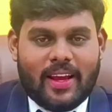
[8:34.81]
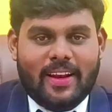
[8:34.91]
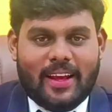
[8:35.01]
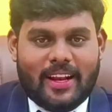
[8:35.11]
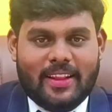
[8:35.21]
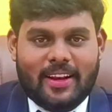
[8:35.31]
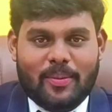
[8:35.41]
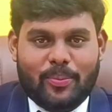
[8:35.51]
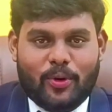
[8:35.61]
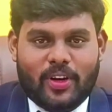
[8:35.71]
And another
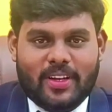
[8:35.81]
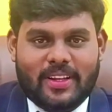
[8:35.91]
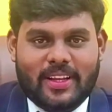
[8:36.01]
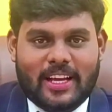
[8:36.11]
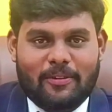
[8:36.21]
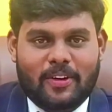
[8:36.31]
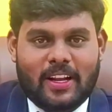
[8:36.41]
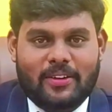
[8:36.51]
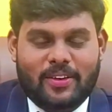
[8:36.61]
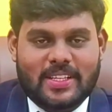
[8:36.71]
important thing I would
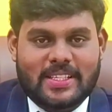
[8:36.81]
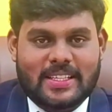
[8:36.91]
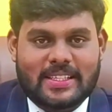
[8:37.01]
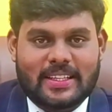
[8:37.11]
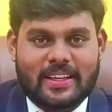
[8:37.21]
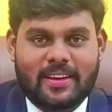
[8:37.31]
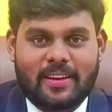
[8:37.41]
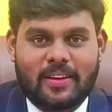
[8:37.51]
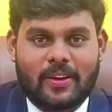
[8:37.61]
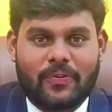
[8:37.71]
like to discuss here,
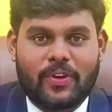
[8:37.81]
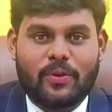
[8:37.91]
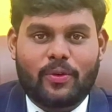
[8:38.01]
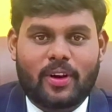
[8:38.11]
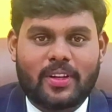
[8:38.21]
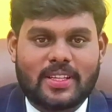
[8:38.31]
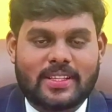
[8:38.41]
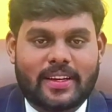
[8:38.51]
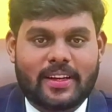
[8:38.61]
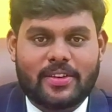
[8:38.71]
if you want
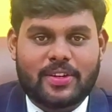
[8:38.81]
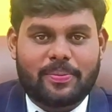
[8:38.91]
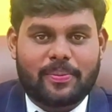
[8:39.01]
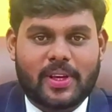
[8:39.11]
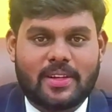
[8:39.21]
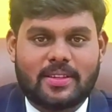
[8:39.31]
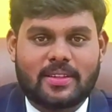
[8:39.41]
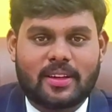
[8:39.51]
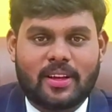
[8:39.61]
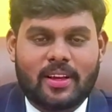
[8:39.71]
this internship
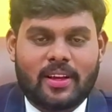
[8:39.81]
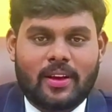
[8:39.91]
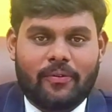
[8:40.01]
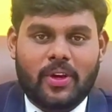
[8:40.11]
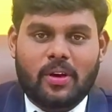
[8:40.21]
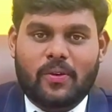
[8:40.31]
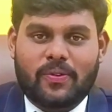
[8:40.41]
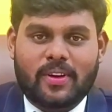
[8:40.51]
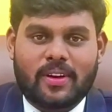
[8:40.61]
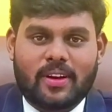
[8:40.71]
means, we
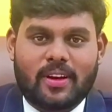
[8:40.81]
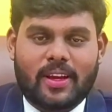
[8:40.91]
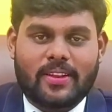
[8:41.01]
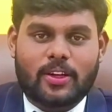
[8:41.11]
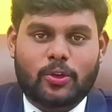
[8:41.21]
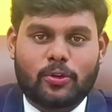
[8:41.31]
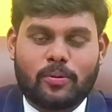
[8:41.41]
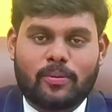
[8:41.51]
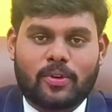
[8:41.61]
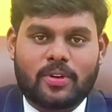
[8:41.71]
offer in the two
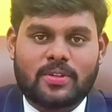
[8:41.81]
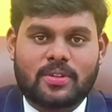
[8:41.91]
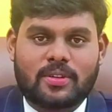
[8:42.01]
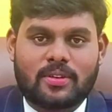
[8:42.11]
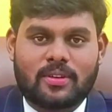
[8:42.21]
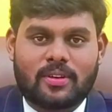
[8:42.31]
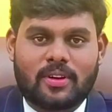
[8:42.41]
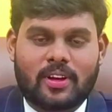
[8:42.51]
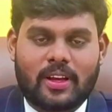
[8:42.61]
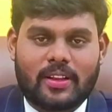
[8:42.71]
modes.
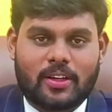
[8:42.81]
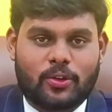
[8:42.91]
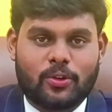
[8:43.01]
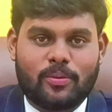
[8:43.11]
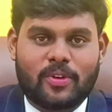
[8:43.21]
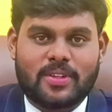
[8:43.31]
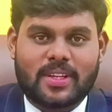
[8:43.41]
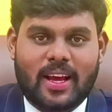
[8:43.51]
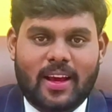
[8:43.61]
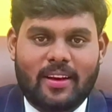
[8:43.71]
The two
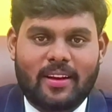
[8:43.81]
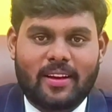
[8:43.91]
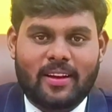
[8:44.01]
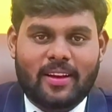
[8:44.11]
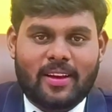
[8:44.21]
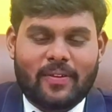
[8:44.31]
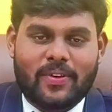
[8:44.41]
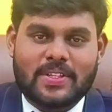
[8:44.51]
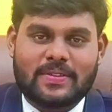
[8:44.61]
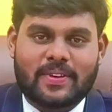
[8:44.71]
modes are,
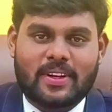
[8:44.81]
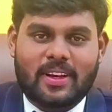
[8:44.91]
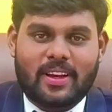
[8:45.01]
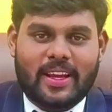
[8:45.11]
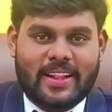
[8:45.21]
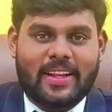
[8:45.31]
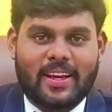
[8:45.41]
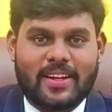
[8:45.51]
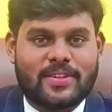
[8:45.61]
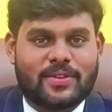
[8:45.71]
first one in
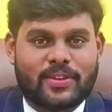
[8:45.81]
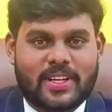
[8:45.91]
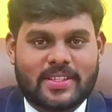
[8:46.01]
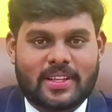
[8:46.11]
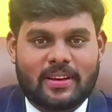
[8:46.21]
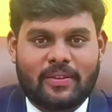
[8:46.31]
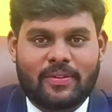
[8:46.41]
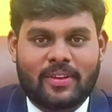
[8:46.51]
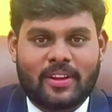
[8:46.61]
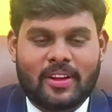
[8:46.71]
the institute itself
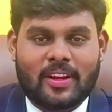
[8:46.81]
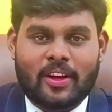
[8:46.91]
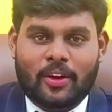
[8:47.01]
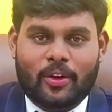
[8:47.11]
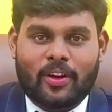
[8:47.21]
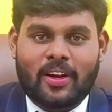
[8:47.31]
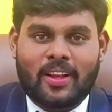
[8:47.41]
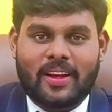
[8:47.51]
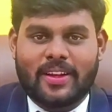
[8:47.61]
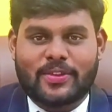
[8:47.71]
called
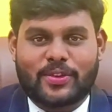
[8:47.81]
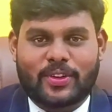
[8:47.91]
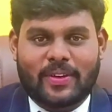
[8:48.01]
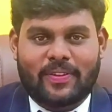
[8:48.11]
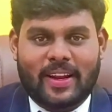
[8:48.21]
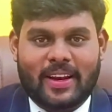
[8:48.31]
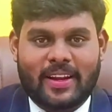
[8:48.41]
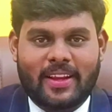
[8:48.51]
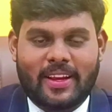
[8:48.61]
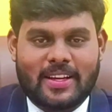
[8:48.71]
Institute of
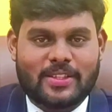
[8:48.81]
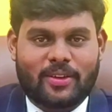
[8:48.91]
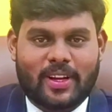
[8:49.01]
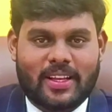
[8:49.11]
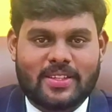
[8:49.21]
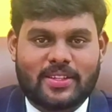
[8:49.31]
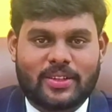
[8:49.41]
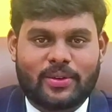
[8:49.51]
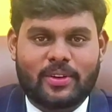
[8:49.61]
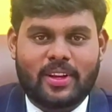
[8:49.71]
Learning. It is our
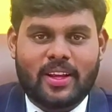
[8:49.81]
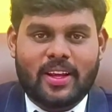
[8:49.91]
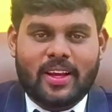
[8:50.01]
institute.